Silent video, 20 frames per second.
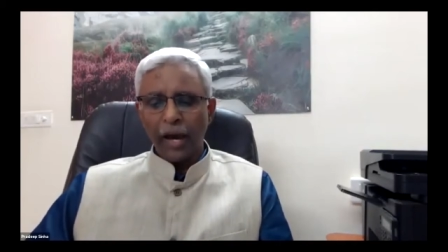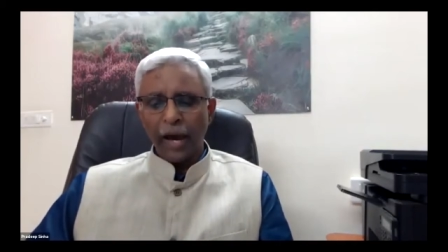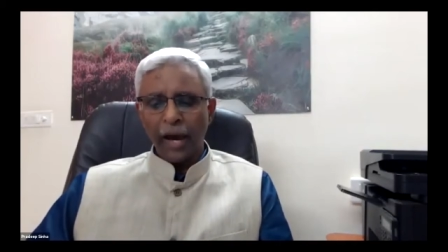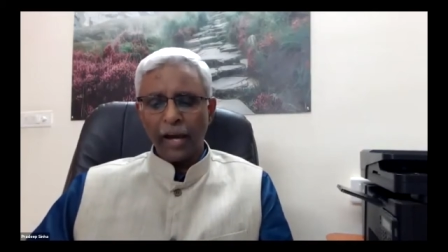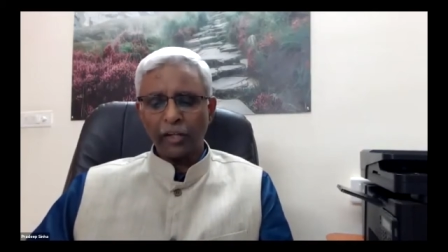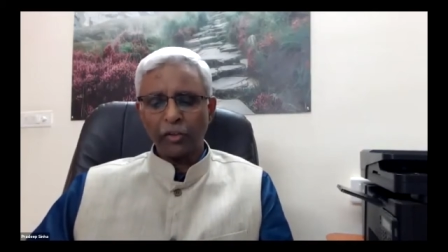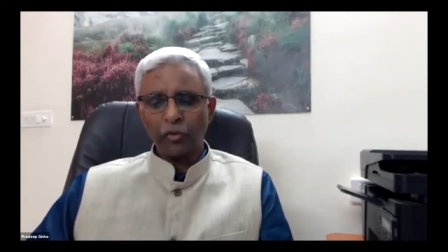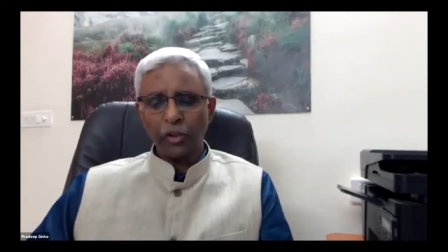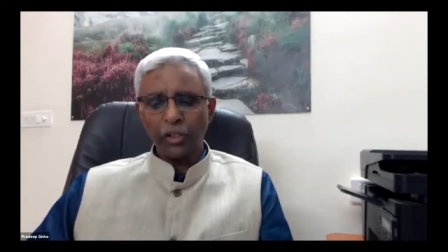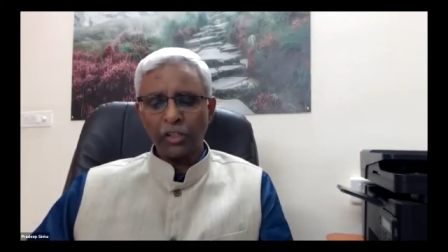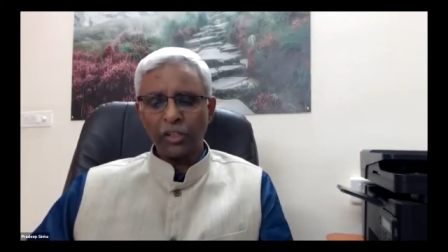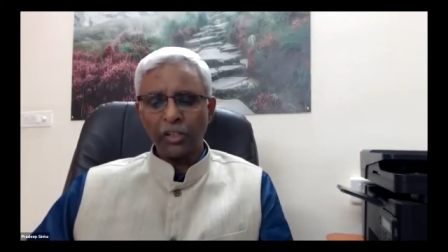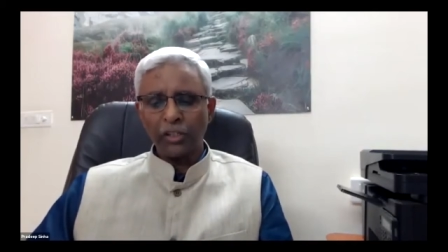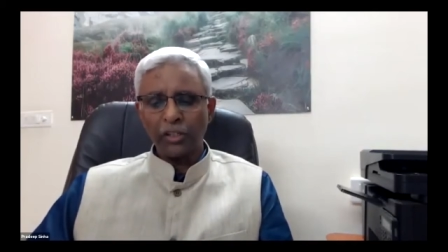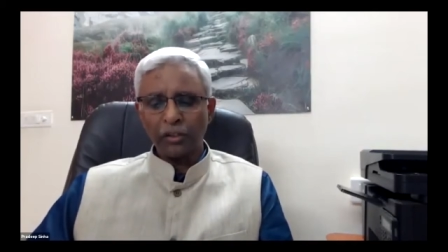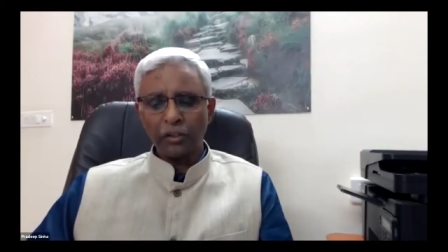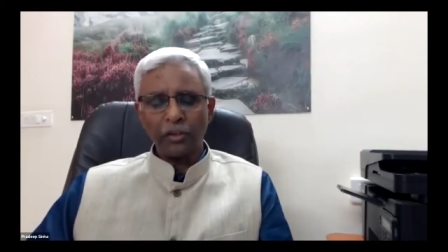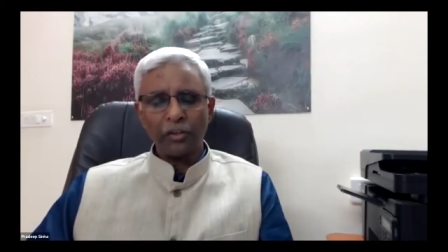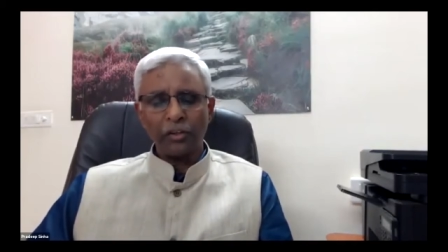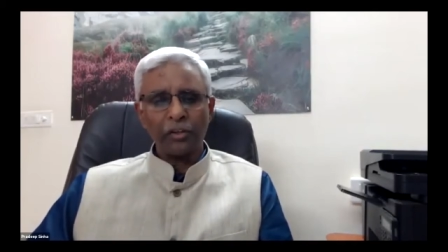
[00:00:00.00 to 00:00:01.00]

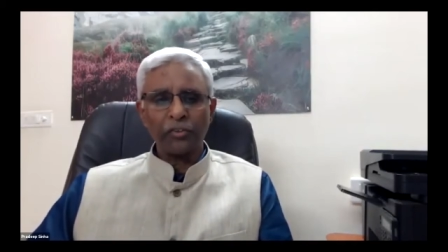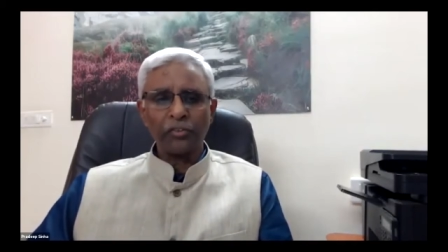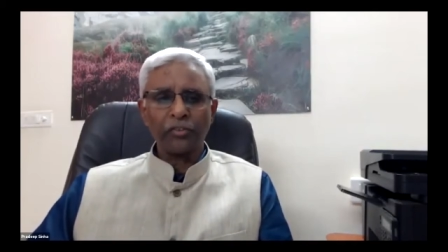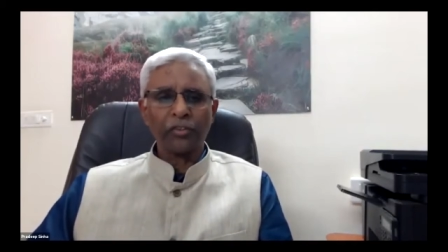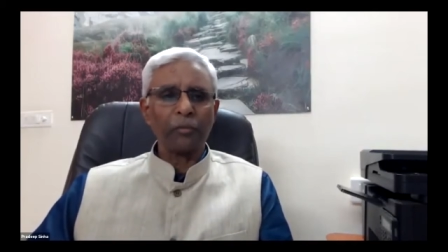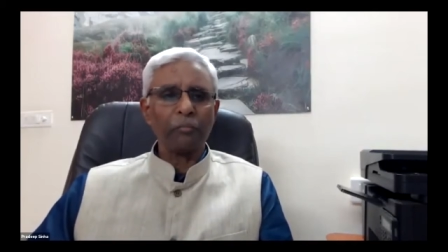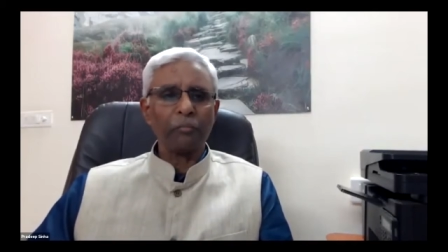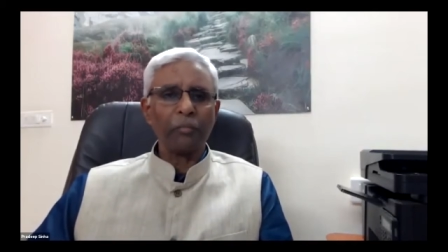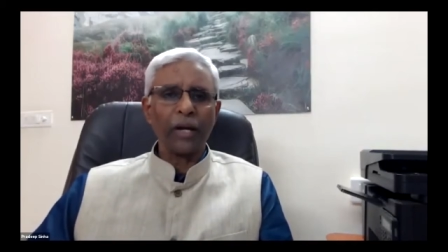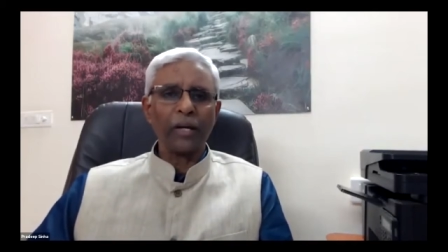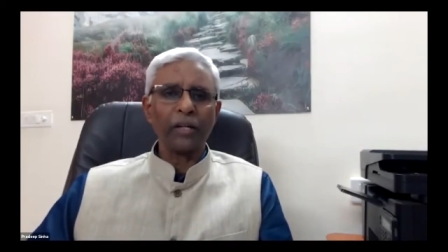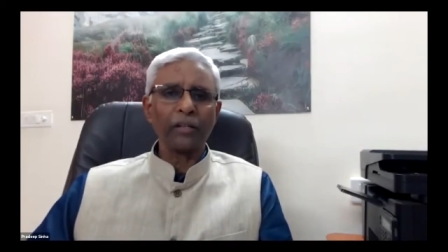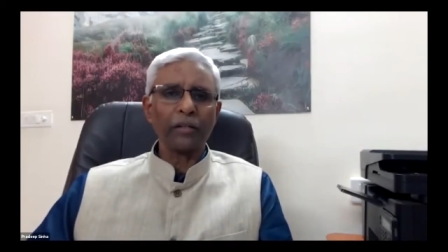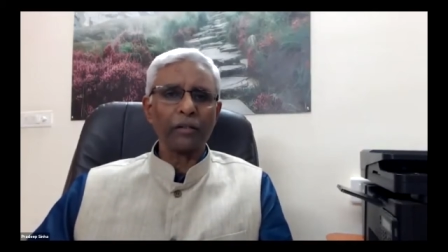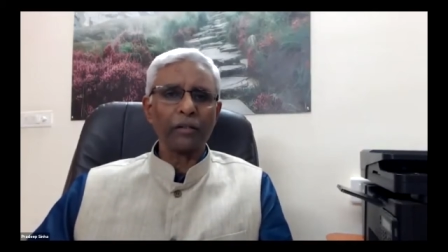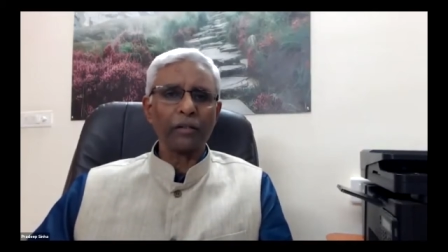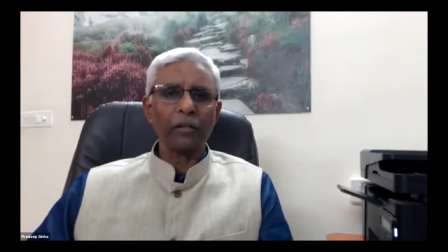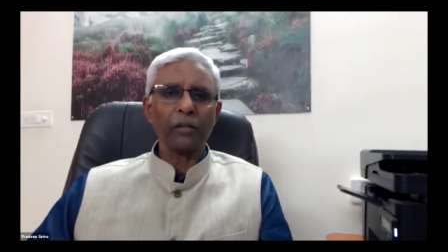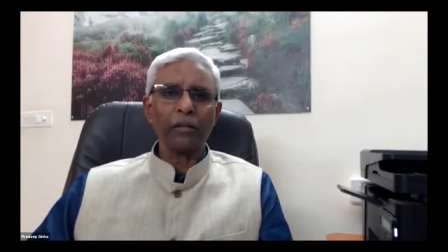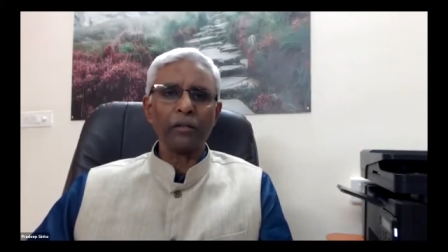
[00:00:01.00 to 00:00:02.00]
actually is the
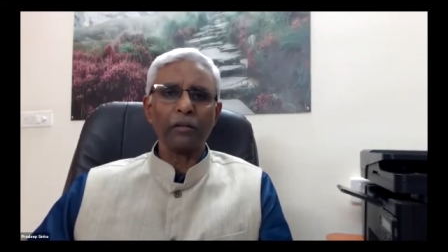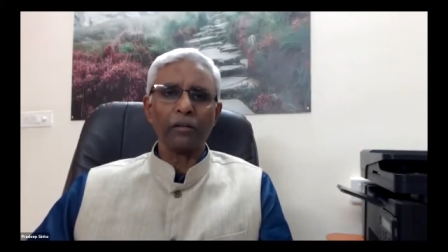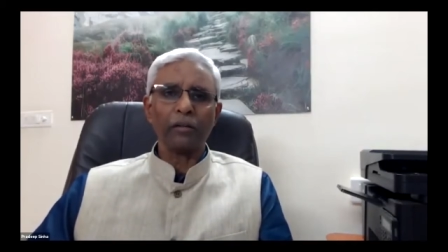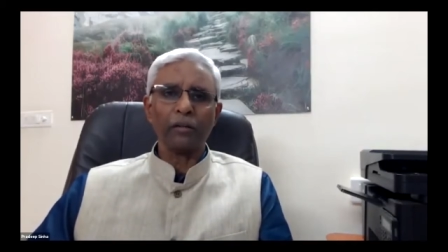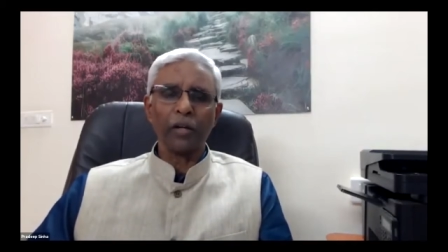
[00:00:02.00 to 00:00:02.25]
medical